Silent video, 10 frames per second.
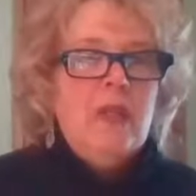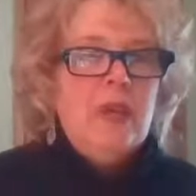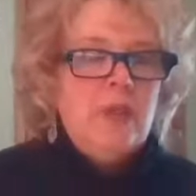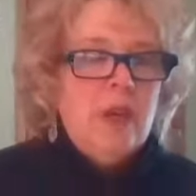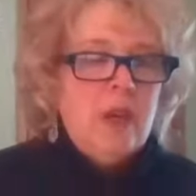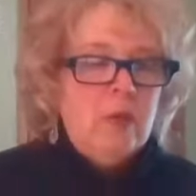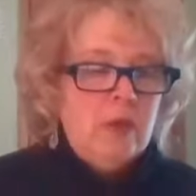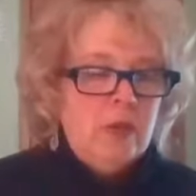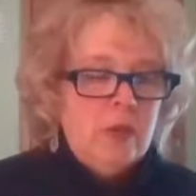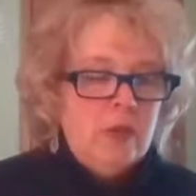the other night when
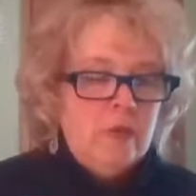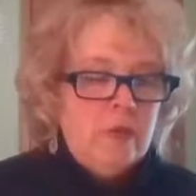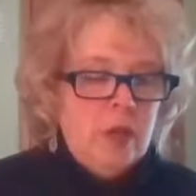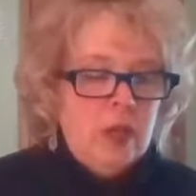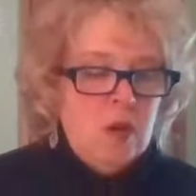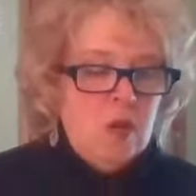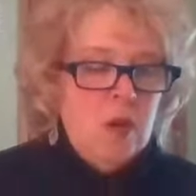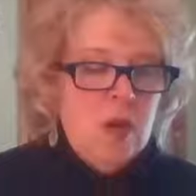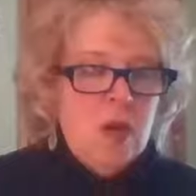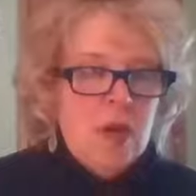you did your
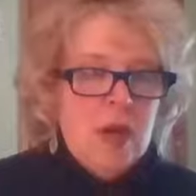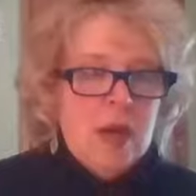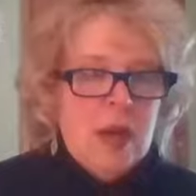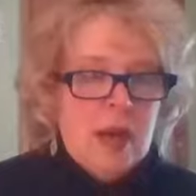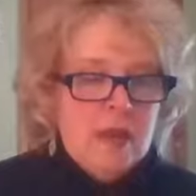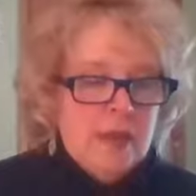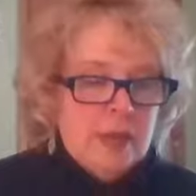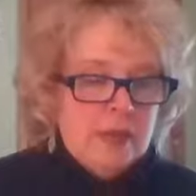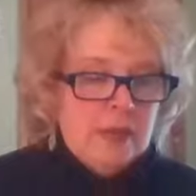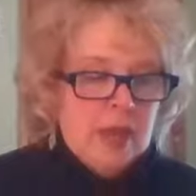video on this.